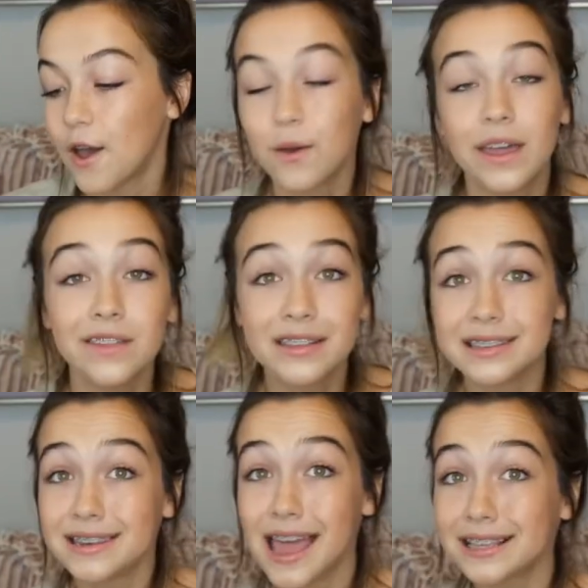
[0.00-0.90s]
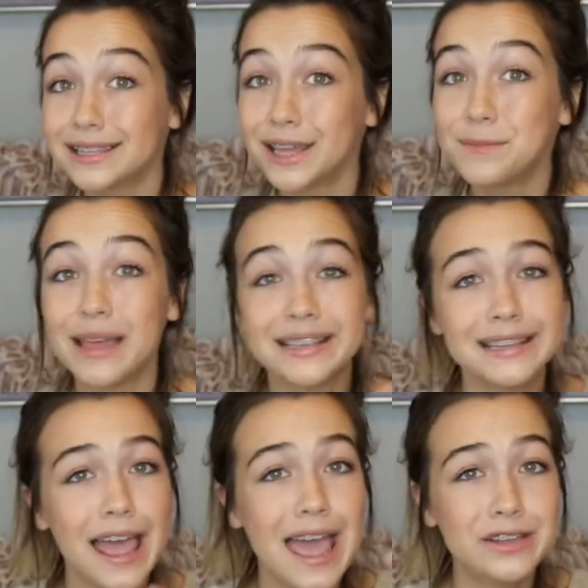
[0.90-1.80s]
Okay, this next tip is
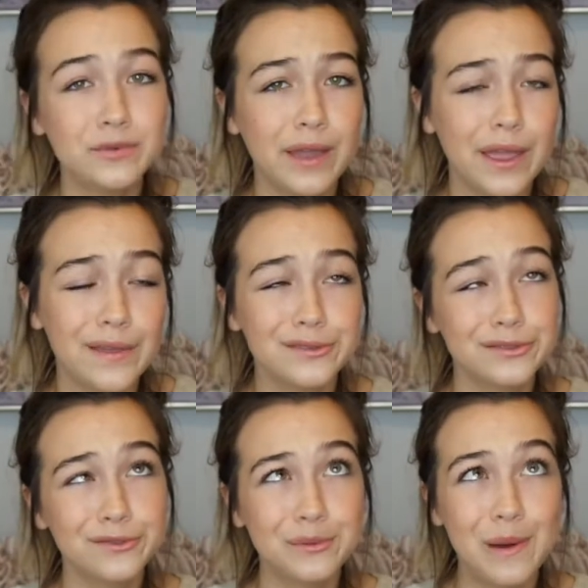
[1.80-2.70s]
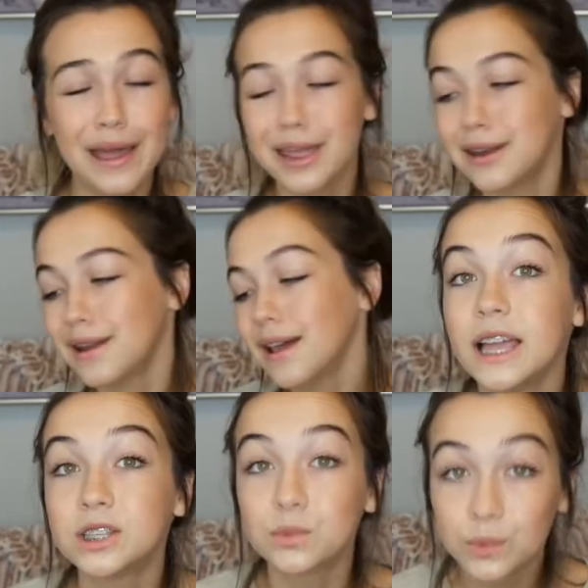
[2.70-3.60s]
an education one.
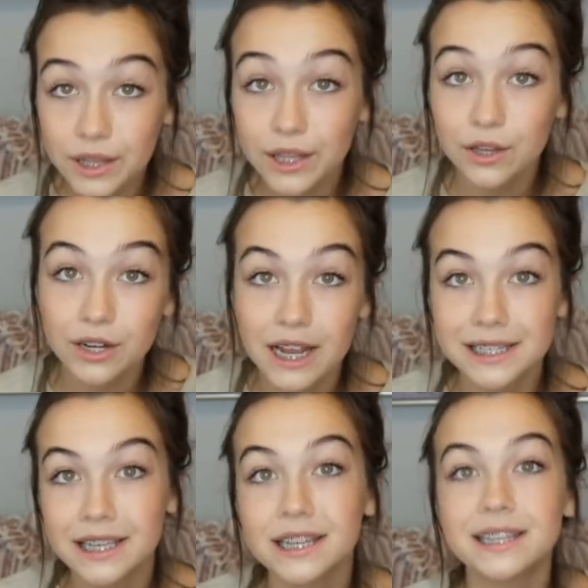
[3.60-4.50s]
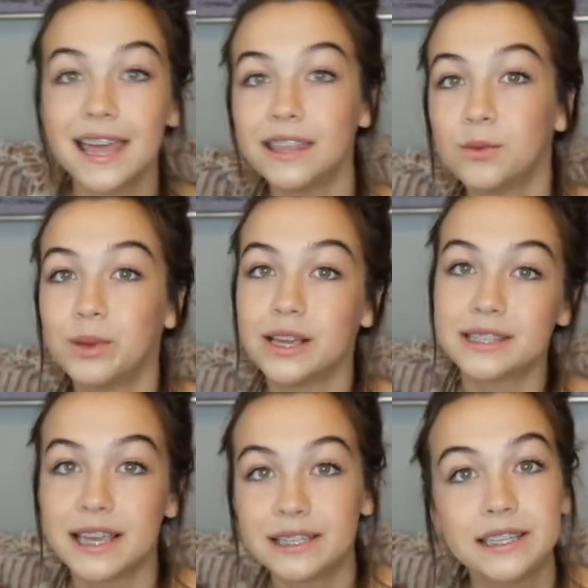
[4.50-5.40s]
It's a really good idea to take the
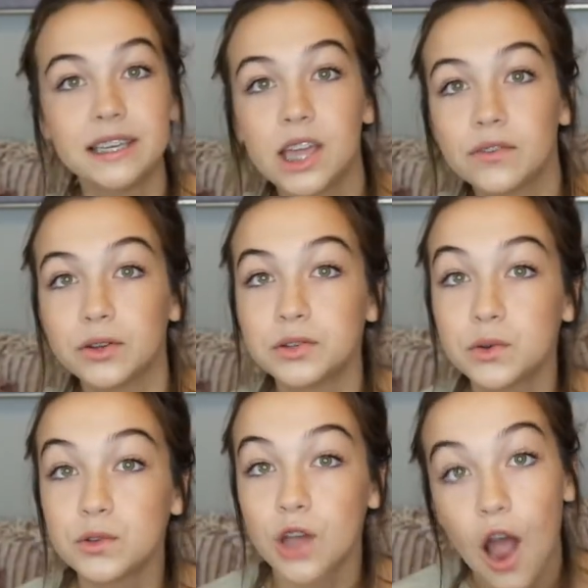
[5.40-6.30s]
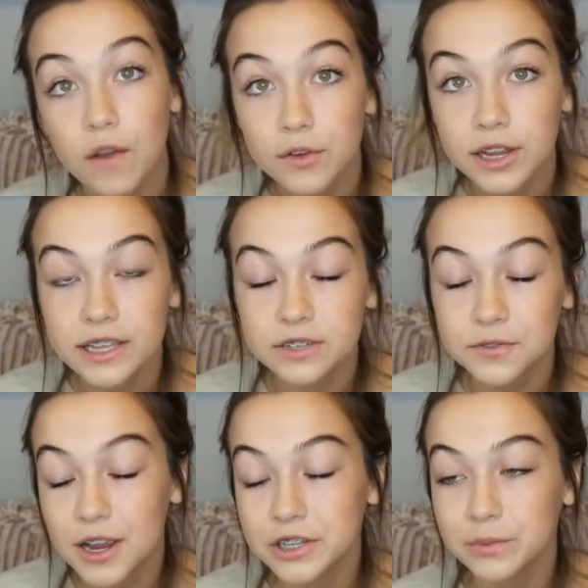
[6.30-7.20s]
PSAT if your school is offering it to
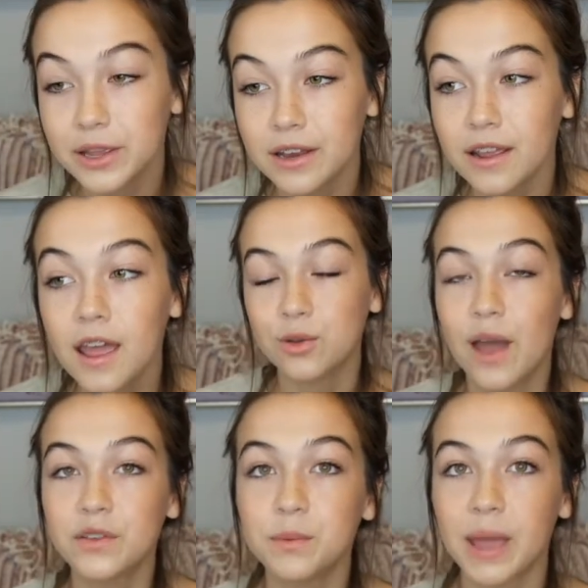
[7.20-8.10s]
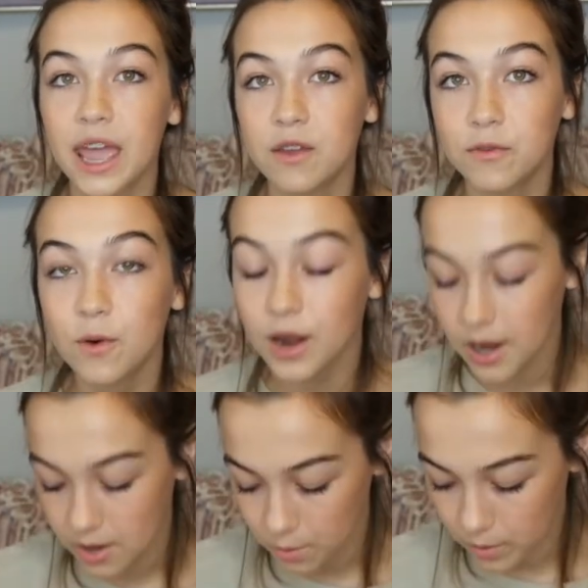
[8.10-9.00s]
freshmen. You have to pay for
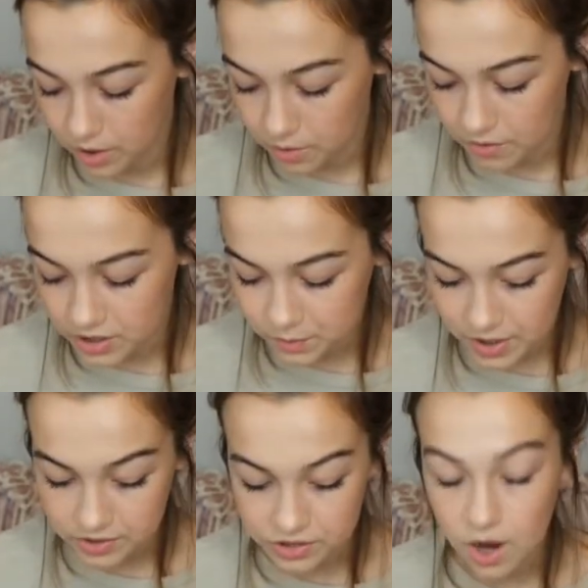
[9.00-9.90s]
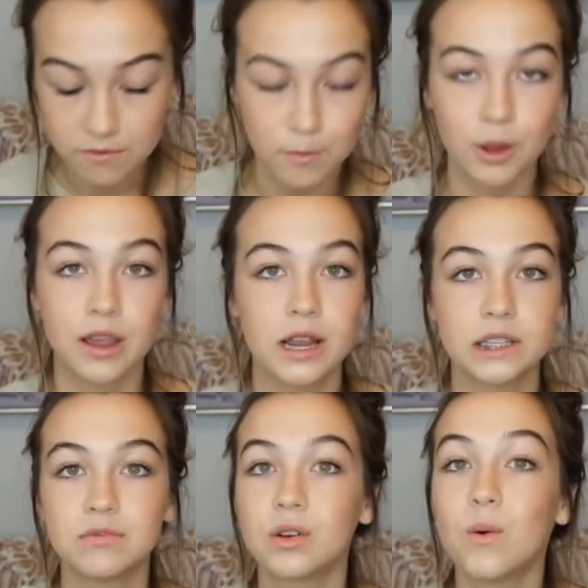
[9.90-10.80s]
it when you're a freshman. Sophomore year,
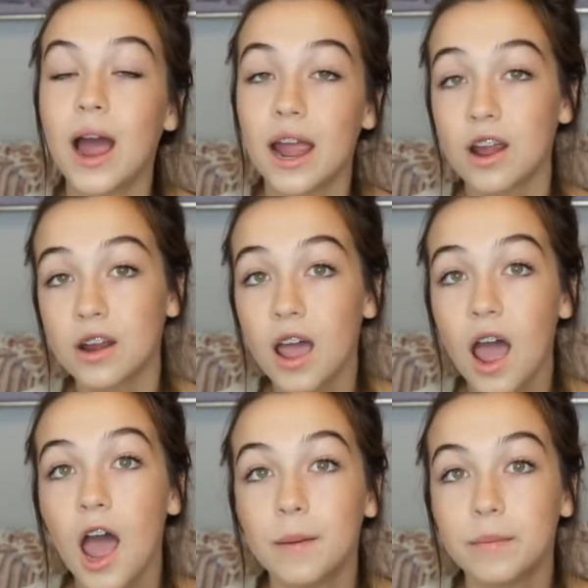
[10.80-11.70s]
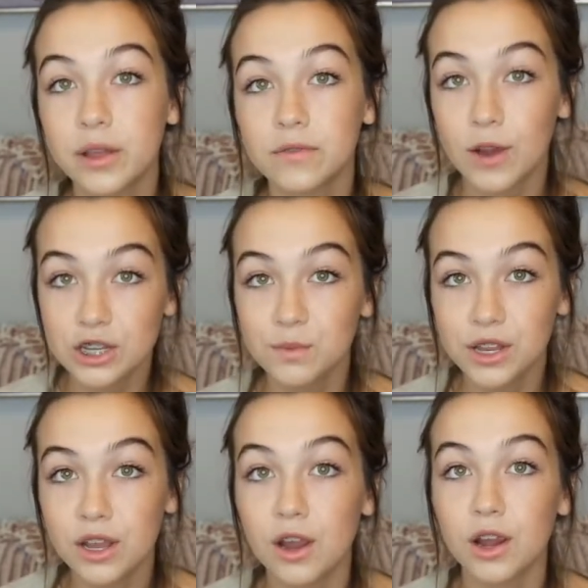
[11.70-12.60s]
it's required. But
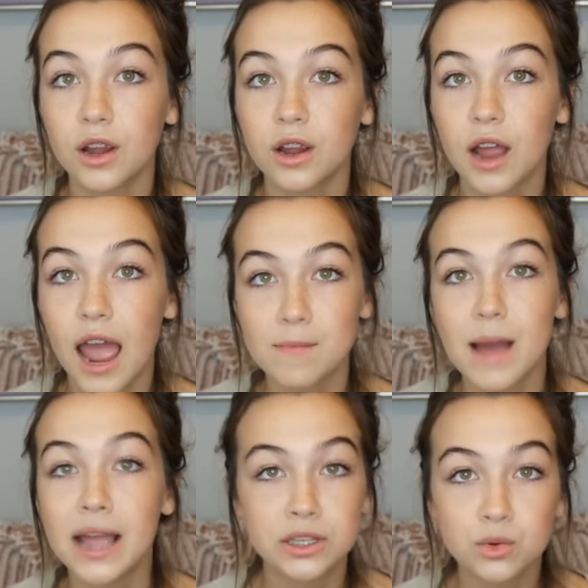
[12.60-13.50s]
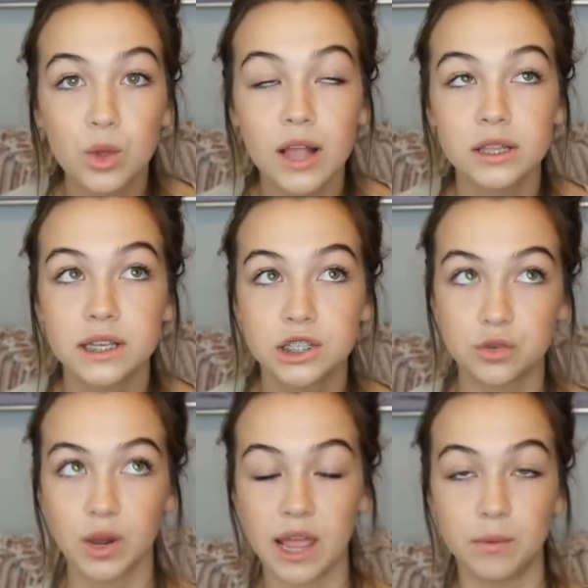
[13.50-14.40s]
freshman year, at my school at least,
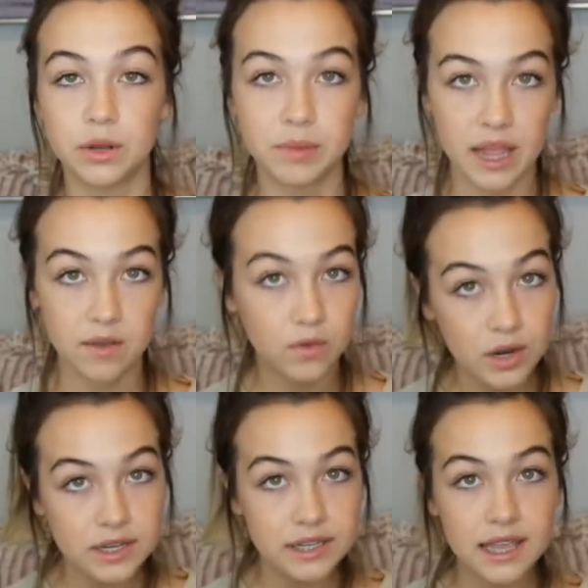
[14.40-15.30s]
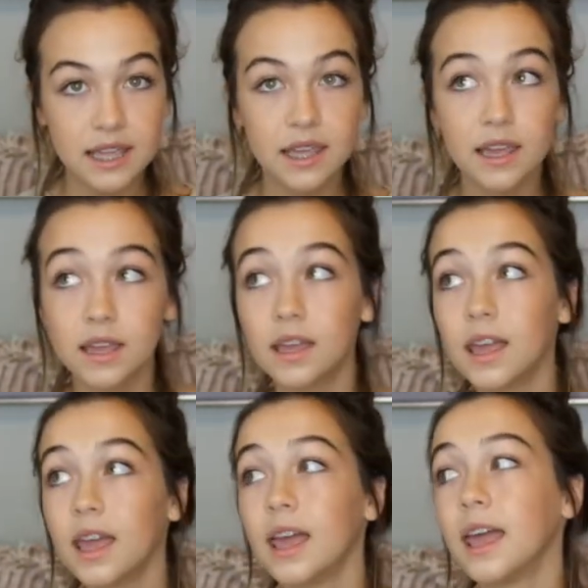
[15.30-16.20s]
you were able to pay for it to take it.
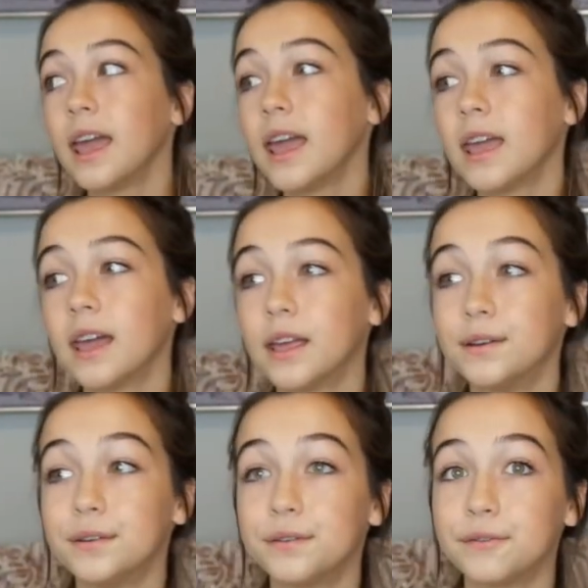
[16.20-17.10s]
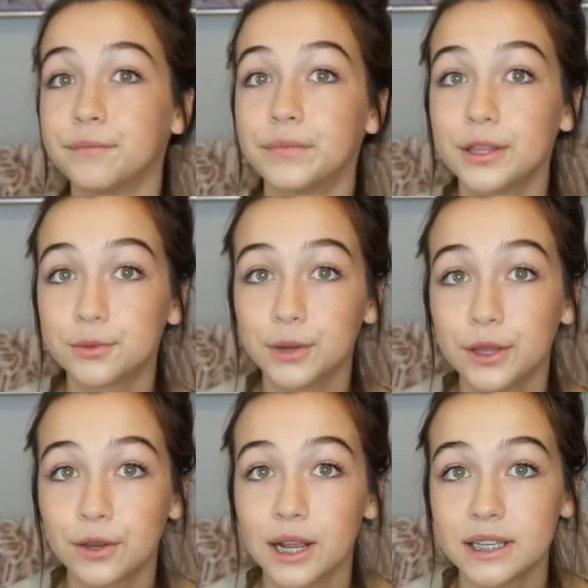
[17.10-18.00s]
And it's a
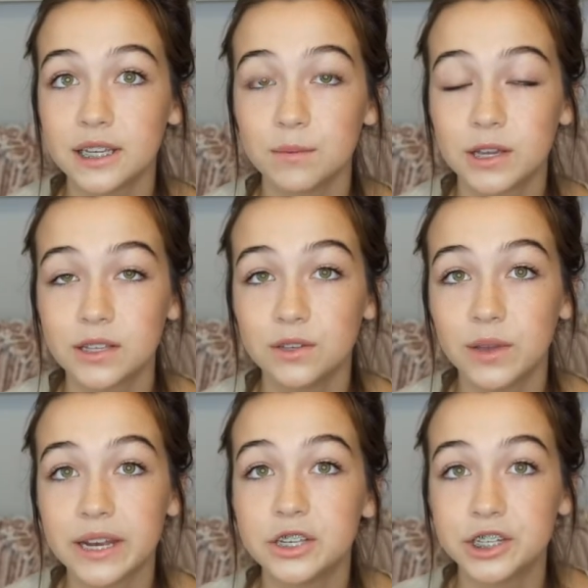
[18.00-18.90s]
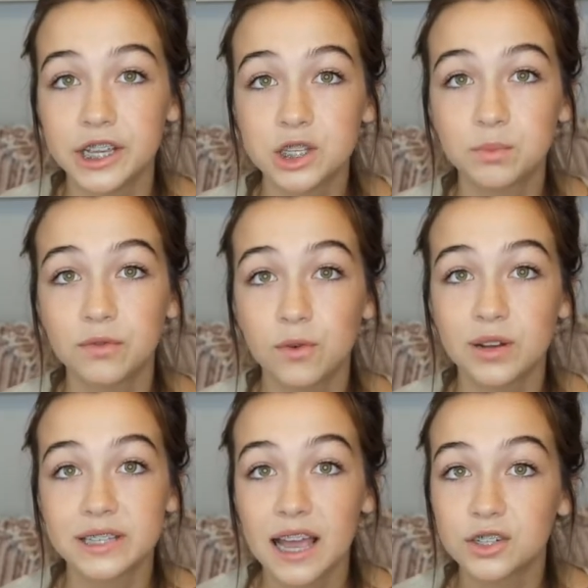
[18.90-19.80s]
really good idea because you get a gist
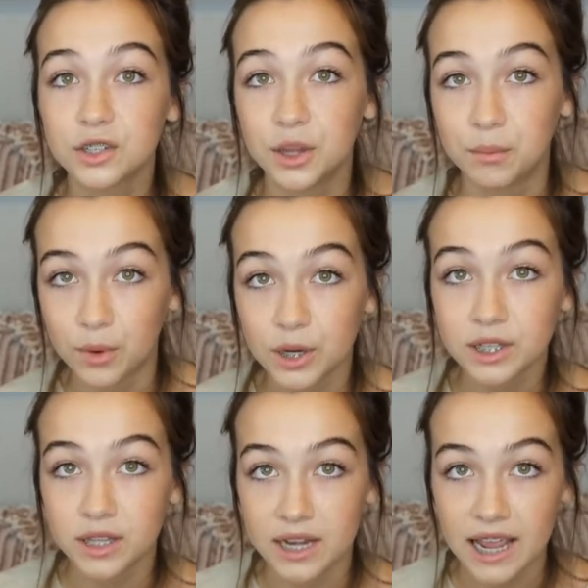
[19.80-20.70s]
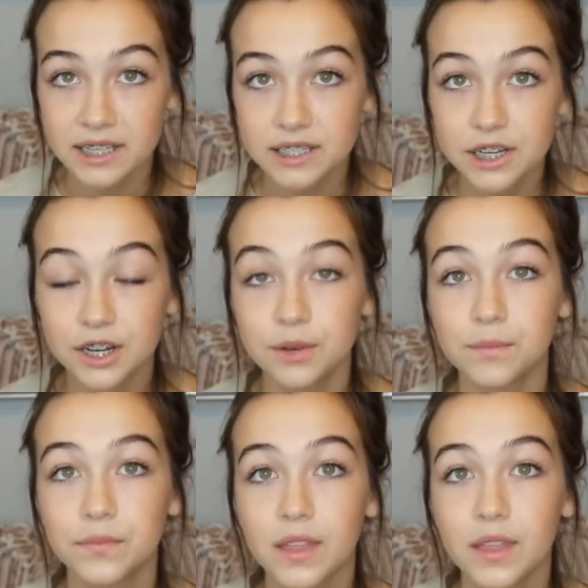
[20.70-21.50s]
before it's actually important the next year.